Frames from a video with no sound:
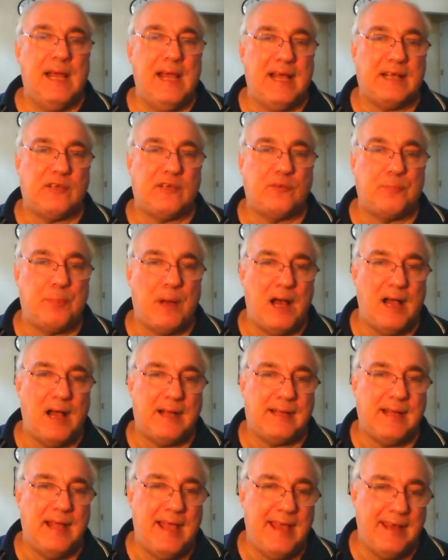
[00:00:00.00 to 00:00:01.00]
X-Pac
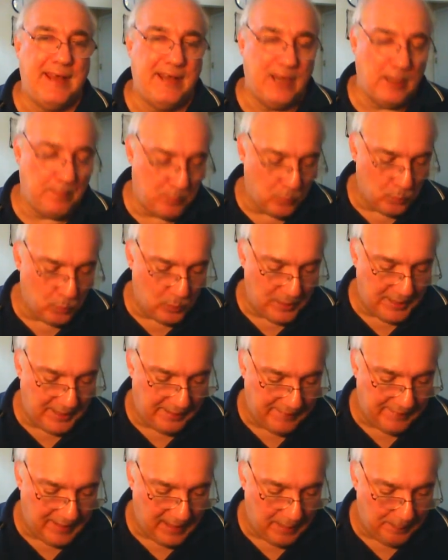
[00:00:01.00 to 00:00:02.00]
ended up
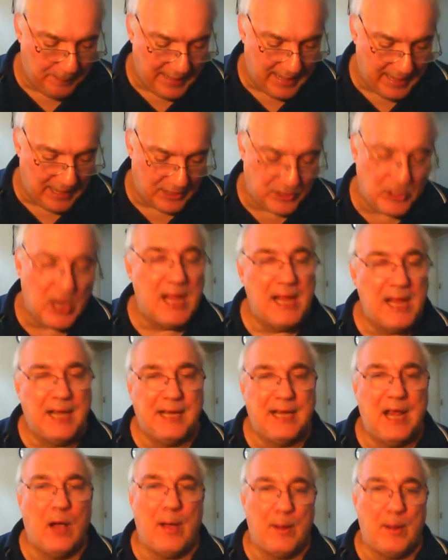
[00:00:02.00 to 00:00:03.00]
winning that match.
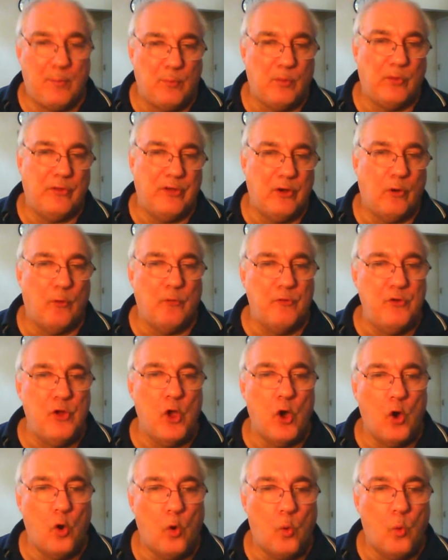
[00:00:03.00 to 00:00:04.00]
Now, I really don't
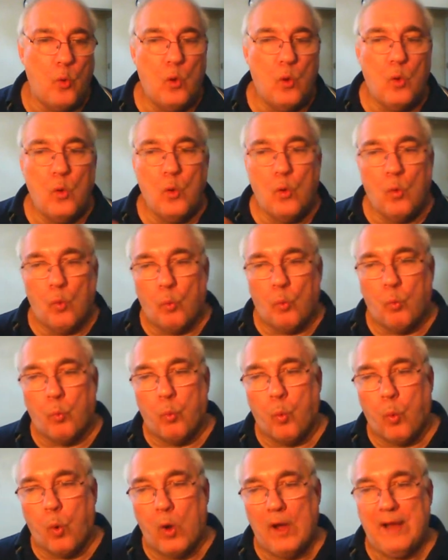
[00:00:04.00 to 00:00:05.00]
know
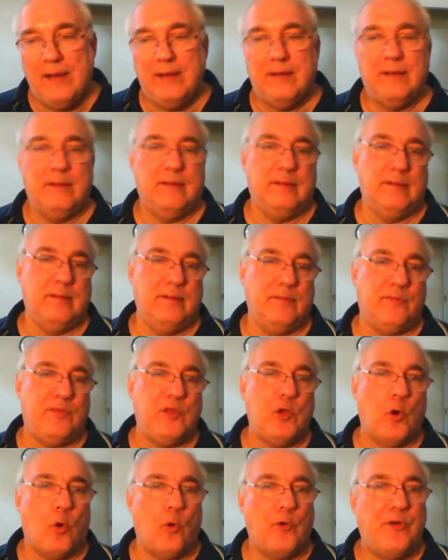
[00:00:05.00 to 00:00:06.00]
what
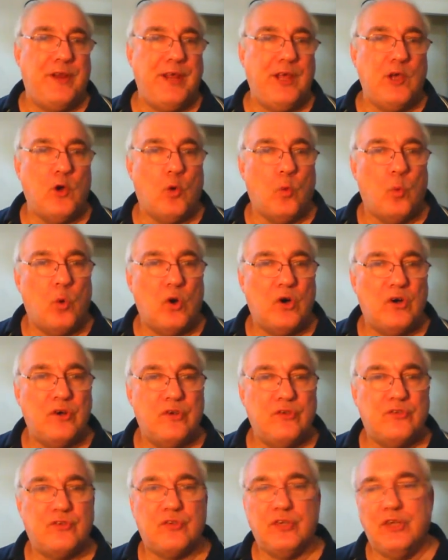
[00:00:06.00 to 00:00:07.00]
the ordeal
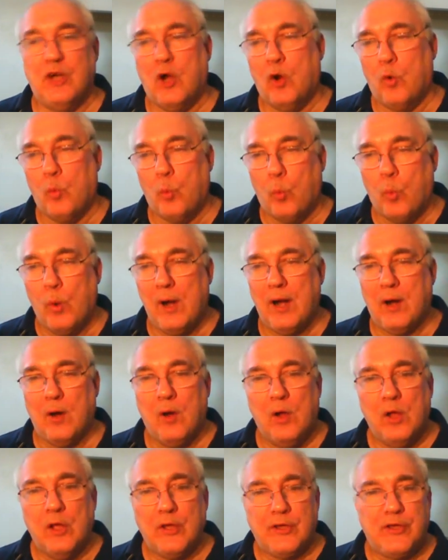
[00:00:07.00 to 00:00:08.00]
was, you
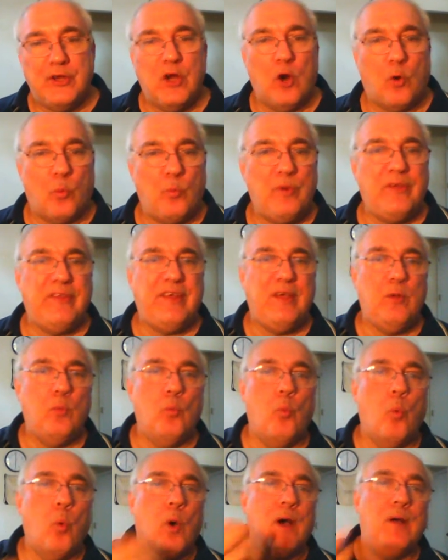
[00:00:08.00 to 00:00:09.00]
know, really
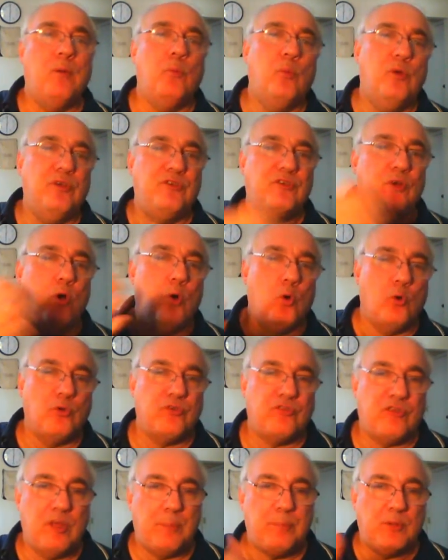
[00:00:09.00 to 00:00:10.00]
what was the whole
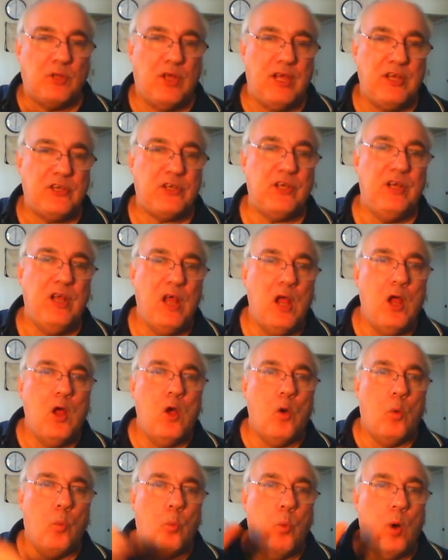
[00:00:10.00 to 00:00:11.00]
stipulation,
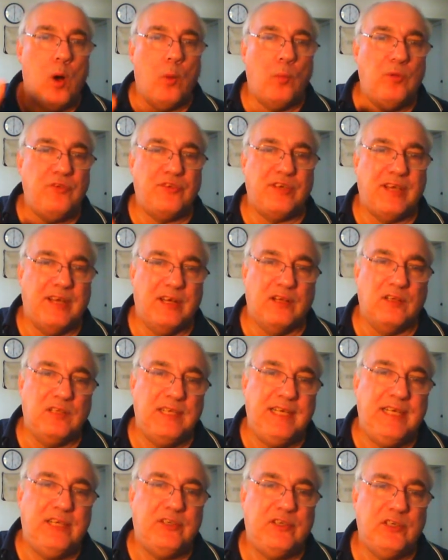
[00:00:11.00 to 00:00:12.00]
what was it going to
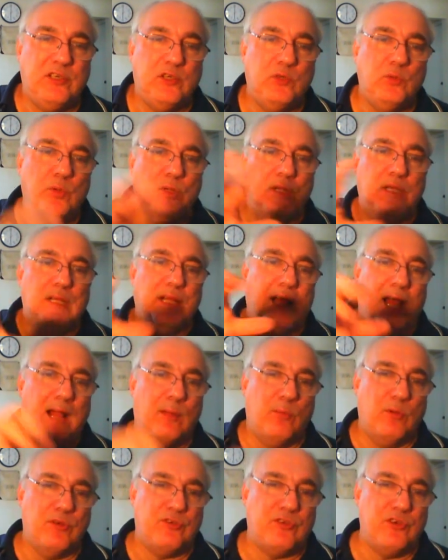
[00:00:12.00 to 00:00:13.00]
lead to, I
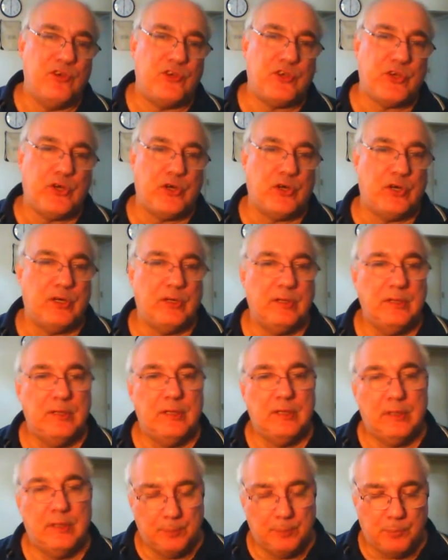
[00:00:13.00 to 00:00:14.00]
wasn't sure.
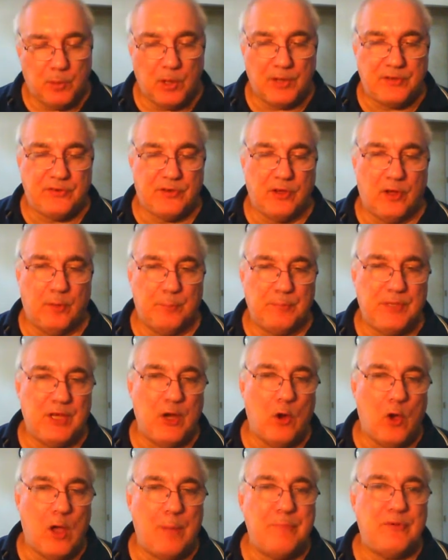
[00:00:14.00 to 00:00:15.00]
But, you
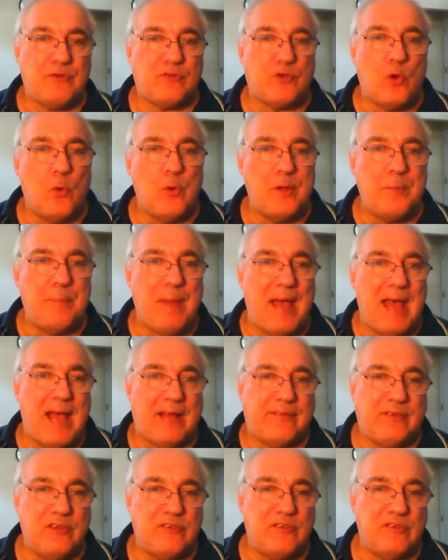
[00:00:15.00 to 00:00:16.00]
know, I'm just going
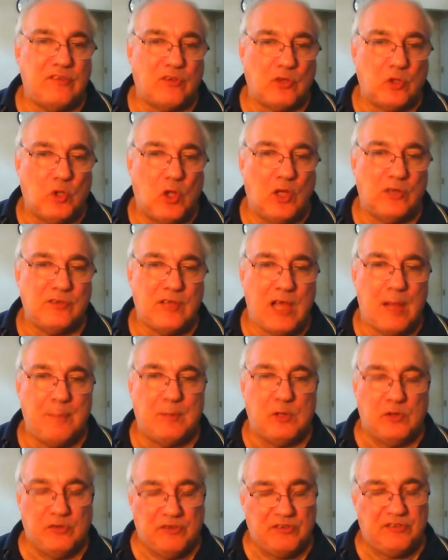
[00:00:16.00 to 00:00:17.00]
back. This is a long time
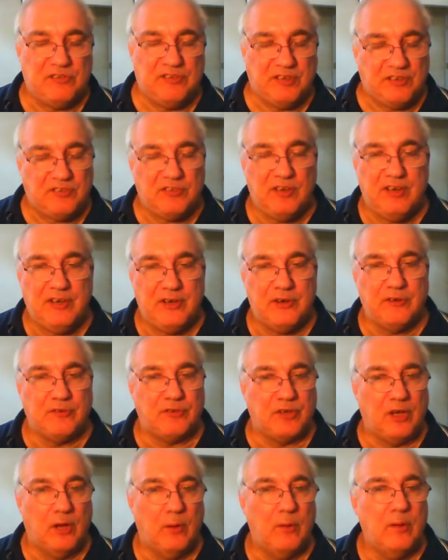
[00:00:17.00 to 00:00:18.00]
ago. This is 16 years
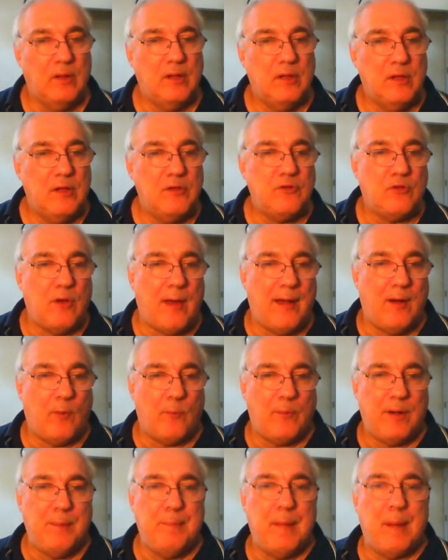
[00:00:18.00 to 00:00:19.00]
ago. So I don't
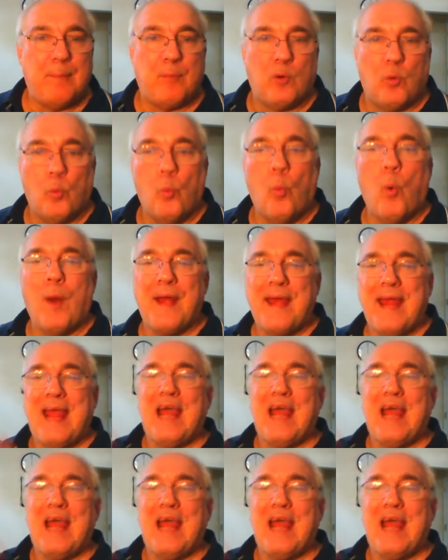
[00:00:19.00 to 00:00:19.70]
remember what